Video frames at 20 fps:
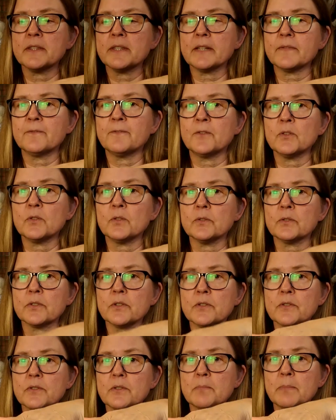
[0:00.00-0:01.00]
the
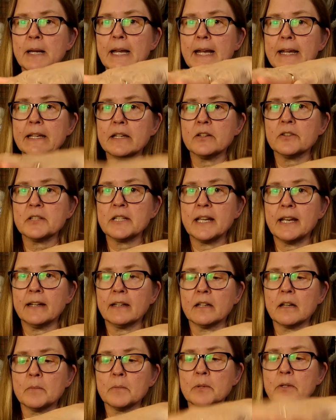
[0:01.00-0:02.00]
folders by ear tag
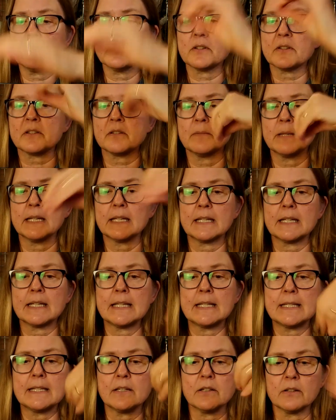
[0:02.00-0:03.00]
number just to make it
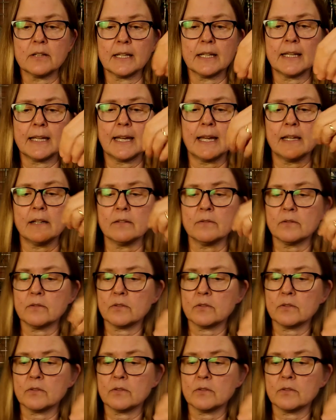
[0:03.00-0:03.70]
easier to get